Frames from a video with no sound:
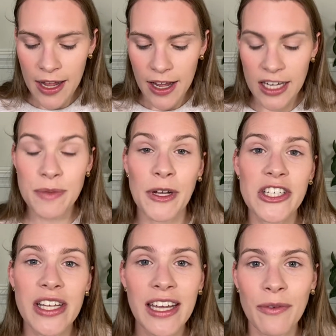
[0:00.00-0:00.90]

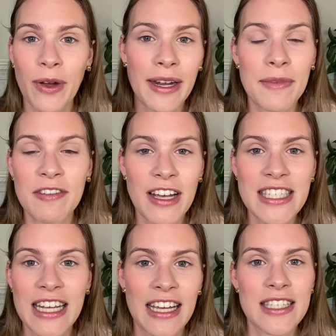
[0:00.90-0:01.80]
especially when I'm
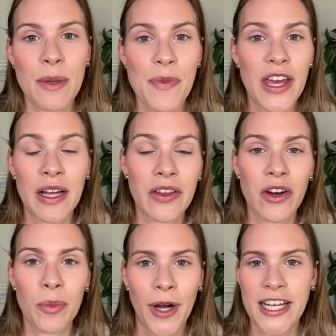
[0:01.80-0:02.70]
investing in something a
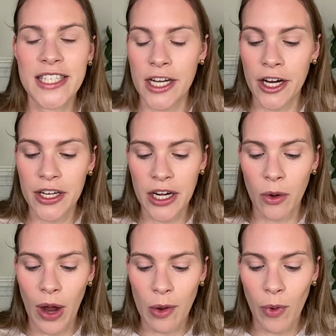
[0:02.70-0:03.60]
little pricier. You
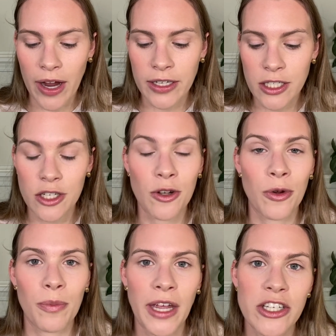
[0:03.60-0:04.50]
know, I want
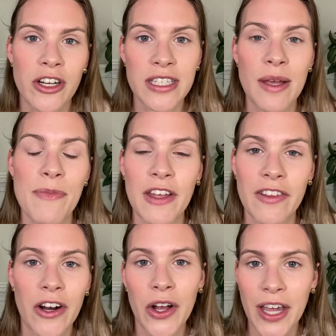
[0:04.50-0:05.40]
to make sure it's something
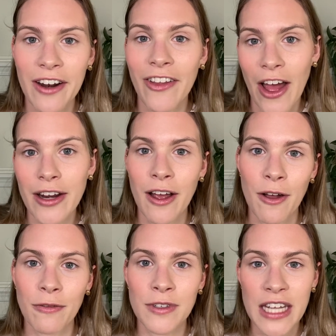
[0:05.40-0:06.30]
that I'll get a lot
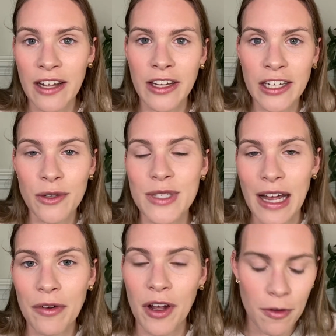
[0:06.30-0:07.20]
of daily use
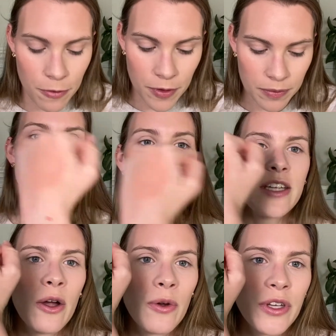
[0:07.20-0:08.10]
out of.
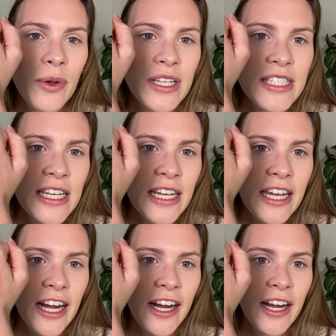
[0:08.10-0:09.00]
So you can see
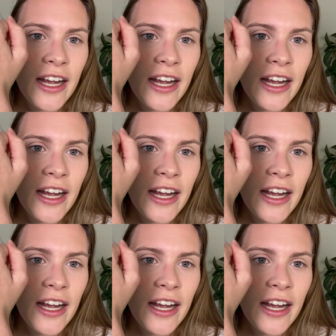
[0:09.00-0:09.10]
here,